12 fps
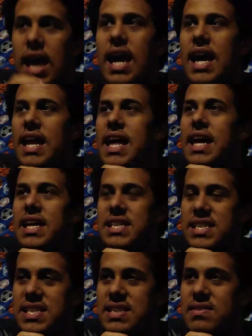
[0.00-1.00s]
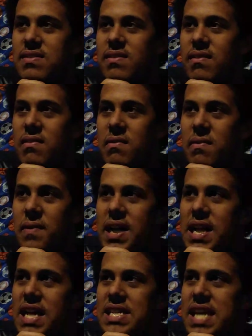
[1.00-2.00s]
And I
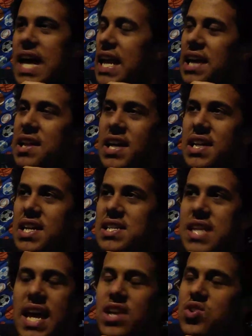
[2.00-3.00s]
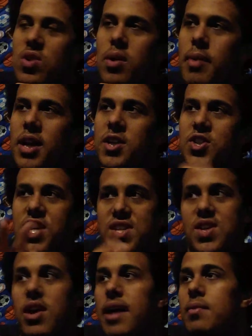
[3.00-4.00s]
realized that alien does not absorb energy,
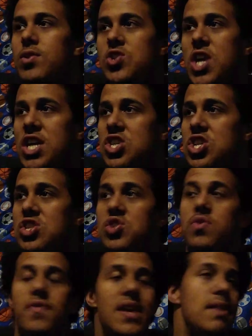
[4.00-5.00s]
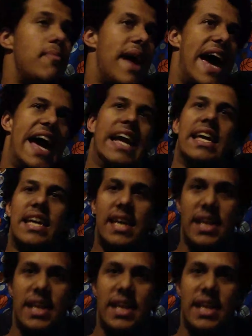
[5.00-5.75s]
so I will change it to VBAC.